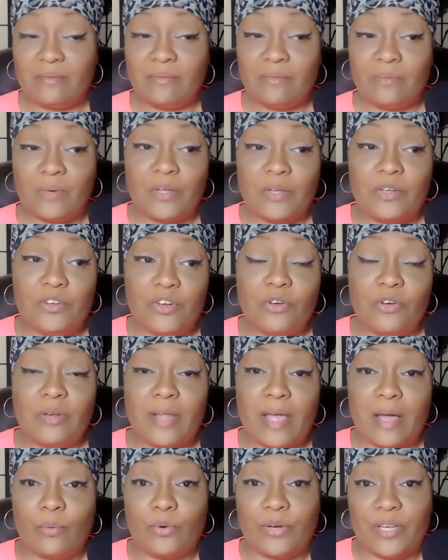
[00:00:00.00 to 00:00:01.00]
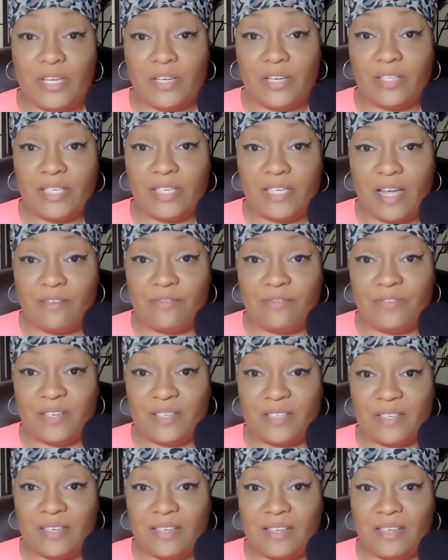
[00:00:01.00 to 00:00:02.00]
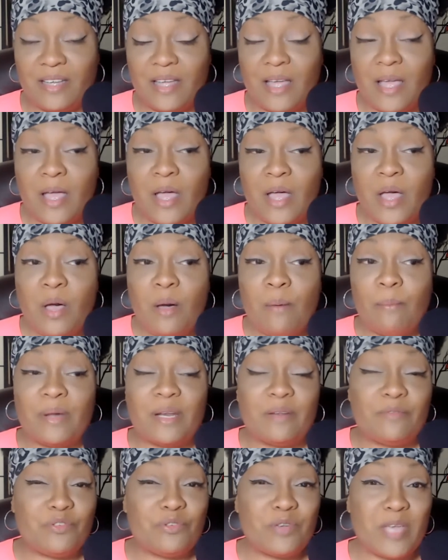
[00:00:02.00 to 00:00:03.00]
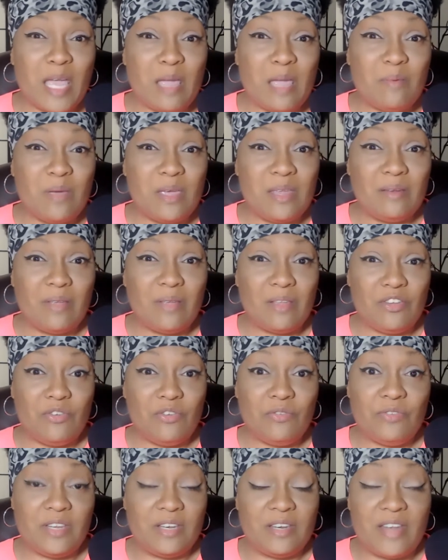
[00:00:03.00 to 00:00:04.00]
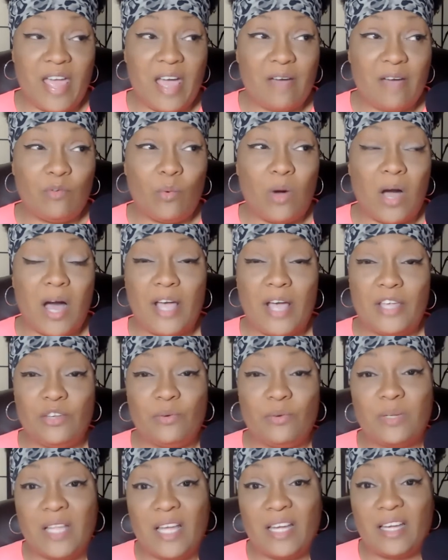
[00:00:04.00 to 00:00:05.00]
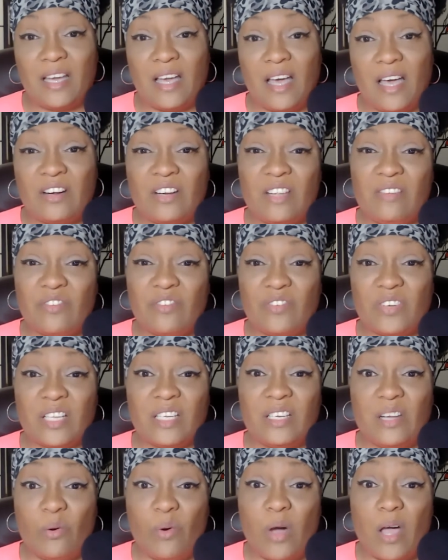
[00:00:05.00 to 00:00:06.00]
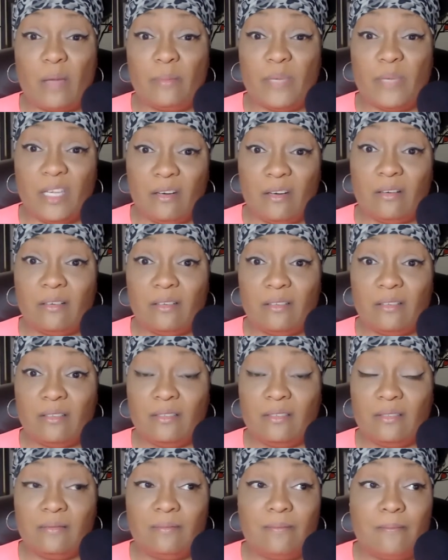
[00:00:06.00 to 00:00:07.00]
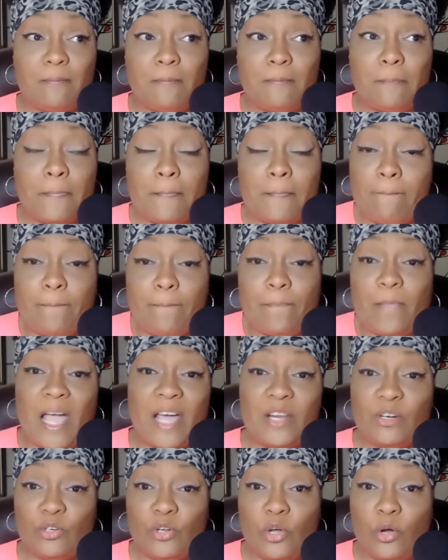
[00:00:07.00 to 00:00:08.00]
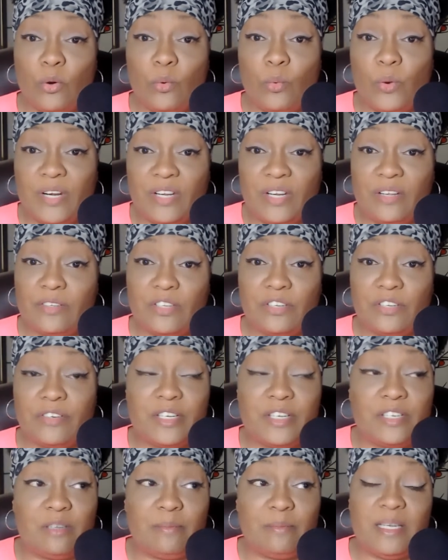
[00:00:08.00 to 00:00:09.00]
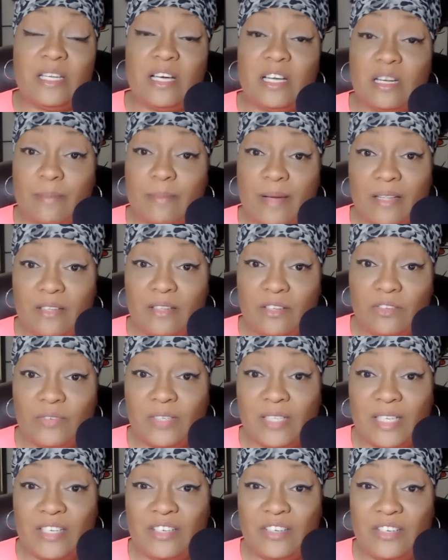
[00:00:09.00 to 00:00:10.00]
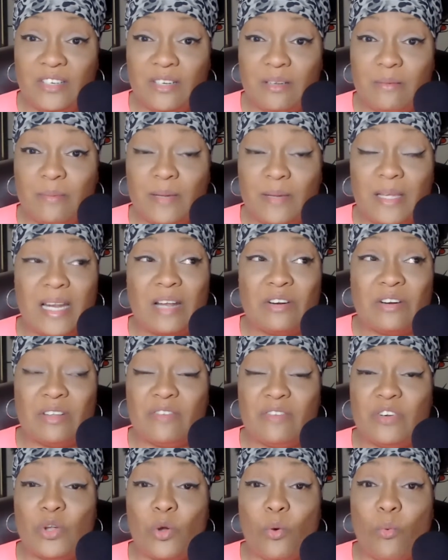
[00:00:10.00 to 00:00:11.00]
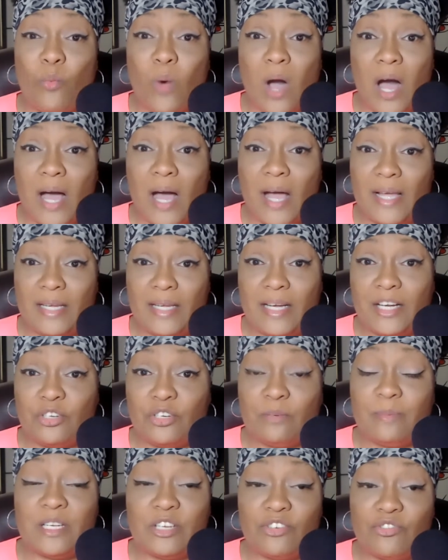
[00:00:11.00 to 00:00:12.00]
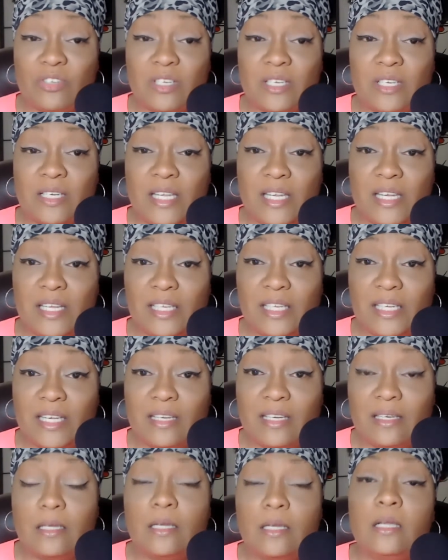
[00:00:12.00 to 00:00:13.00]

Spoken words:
Well, now we're healing, not fixing. But if you came in and you didn't have a why and you were like, I don't even really know why I'm here. I don't know what else there is to be done about this relationship. And I don't even know why I should be interested in healing it.